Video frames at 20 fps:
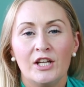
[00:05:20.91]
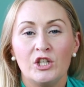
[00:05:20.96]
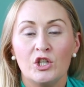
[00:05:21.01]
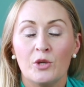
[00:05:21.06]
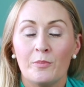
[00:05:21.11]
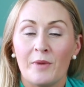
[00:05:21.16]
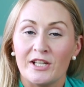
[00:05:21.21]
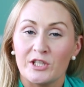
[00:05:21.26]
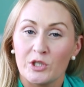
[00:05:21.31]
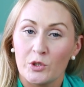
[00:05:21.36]

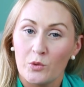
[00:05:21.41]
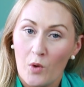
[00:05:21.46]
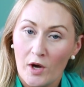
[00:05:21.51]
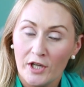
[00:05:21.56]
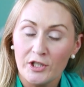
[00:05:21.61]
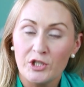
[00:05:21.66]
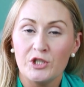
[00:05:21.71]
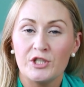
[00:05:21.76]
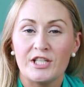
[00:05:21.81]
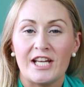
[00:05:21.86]
No matter
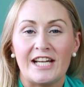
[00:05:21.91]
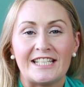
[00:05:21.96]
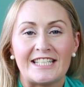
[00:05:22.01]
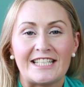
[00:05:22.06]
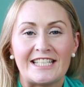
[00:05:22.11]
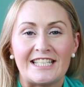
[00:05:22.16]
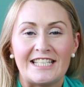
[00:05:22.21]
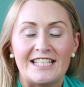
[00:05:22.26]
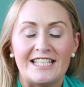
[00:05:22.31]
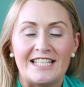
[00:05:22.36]
what you
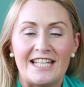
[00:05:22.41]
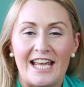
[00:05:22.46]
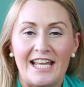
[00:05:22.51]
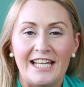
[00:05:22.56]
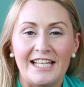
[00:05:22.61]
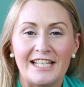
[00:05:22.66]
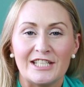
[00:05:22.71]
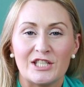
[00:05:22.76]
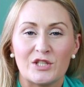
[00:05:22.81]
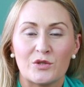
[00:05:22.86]
test
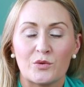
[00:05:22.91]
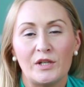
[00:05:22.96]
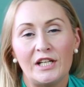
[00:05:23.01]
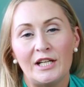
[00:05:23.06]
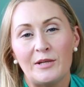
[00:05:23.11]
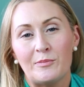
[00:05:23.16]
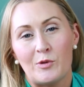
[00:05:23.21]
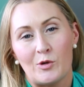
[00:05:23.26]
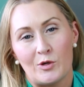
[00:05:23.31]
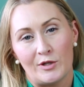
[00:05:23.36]
today, it's
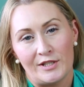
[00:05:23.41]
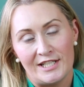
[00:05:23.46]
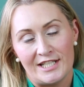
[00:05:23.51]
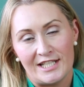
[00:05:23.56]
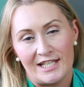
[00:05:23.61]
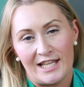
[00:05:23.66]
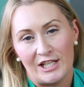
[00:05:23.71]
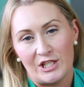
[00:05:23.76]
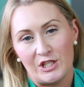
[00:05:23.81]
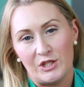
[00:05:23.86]
really important
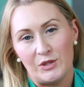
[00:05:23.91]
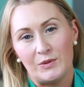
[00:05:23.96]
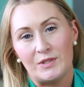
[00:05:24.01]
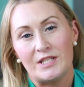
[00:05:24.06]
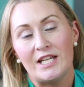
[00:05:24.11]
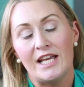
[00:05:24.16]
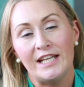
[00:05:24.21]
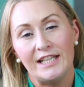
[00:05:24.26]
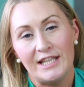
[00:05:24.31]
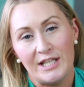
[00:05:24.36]
that you
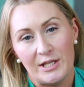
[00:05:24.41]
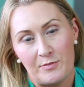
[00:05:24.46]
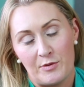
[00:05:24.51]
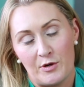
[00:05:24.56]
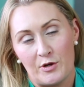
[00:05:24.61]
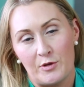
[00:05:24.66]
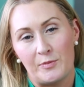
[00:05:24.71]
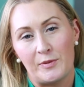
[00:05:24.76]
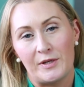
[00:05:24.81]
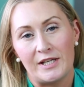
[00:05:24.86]
take the
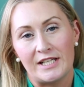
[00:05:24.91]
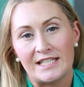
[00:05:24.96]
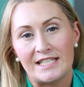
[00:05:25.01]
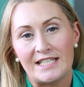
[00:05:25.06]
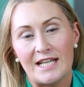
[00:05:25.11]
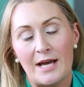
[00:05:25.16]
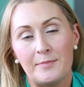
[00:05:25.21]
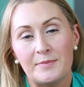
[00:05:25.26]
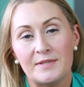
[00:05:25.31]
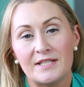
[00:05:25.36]
appropriate
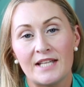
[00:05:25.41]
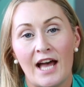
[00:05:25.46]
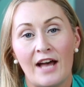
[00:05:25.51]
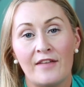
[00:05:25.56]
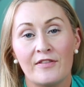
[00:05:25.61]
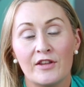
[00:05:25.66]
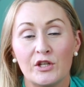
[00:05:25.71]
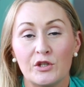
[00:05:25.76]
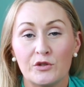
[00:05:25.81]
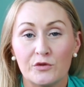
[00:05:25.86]
steps
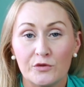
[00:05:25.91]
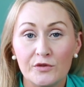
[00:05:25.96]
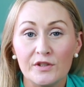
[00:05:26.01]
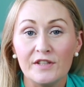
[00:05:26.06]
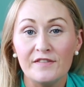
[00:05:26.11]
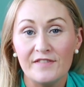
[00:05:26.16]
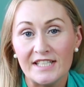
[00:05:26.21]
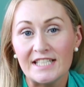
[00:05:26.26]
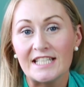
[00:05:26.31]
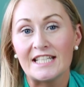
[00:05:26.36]
and that you
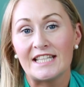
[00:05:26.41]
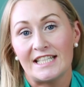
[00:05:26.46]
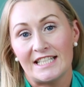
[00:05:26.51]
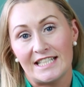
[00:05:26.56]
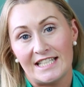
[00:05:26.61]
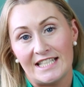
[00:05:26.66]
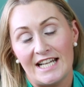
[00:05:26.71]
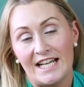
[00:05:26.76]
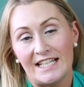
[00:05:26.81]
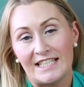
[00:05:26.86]
revisit
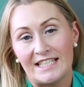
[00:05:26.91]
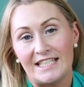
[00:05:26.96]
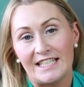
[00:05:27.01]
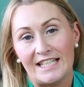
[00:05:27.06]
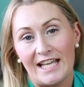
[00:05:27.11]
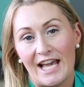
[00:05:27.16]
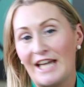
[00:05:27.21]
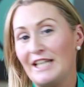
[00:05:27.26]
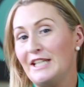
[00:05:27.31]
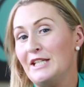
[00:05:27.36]
this test
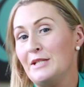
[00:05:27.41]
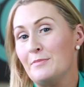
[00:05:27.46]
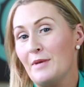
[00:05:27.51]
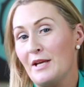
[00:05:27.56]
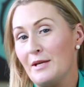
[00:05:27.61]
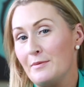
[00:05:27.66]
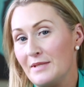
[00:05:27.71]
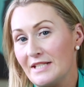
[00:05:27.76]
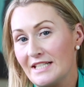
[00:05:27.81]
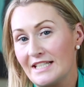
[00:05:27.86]
again in
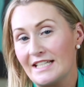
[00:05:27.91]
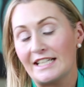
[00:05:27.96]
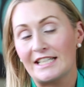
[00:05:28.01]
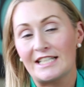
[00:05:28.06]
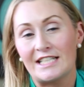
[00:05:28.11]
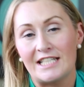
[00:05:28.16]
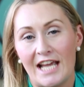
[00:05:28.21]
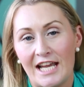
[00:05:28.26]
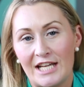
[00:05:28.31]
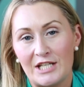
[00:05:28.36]
maybe
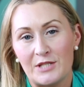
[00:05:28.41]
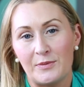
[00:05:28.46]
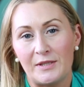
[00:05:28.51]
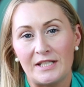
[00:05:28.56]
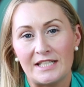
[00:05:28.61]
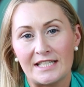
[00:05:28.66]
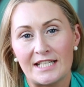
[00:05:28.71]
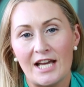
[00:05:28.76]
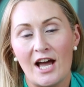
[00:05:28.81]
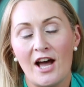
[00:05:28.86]
6 to 8
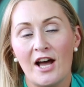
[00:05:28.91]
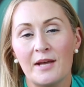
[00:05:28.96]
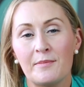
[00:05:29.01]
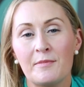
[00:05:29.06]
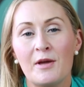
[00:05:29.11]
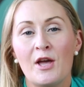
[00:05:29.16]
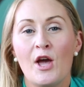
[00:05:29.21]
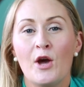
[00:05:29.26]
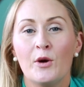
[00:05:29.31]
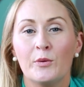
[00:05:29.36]
weeks'
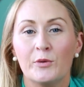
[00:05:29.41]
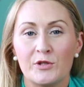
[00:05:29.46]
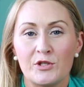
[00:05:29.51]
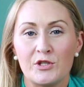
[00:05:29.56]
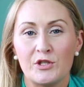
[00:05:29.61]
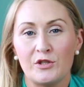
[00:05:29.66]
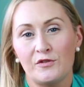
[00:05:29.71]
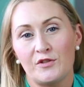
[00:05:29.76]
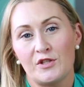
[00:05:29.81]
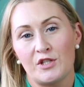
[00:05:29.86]
time
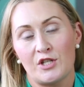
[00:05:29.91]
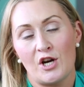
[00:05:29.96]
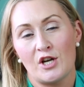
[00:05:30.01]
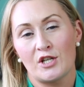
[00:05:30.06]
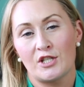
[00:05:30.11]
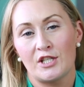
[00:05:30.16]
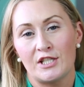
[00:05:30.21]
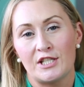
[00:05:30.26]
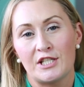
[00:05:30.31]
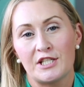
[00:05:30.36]
once you've
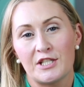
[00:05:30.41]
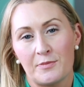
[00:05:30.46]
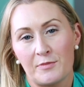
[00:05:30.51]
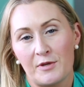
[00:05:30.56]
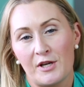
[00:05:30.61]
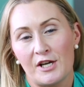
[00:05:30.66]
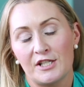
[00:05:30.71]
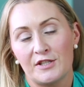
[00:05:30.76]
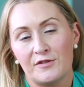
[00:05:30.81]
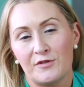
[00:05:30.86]
started some
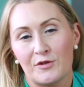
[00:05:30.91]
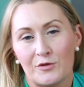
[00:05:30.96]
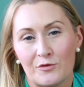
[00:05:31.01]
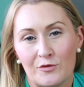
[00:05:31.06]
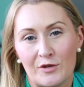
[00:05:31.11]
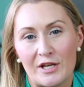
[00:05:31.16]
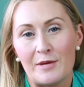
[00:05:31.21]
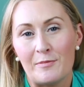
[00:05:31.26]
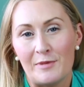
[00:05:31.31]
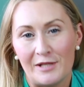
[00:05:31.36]
kind of a
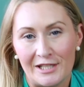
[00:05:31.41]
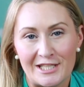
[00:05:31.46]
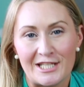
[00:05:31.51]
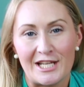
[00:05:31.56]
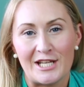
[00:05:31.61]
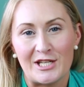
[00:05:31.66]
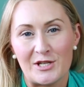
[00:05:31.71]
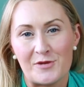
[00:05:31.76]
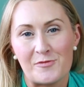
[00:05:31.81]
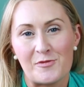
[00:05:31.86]

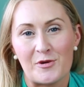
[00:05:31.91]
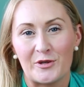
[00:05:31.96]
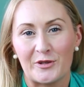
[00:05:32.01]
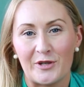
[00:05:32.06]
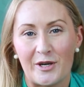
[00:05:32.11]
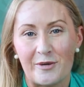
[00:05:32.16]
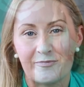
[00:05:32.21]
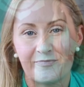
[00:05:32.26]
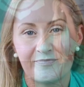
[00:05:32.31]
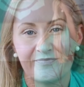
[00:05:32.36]
rehabilitation
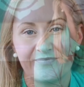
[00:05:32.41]
program.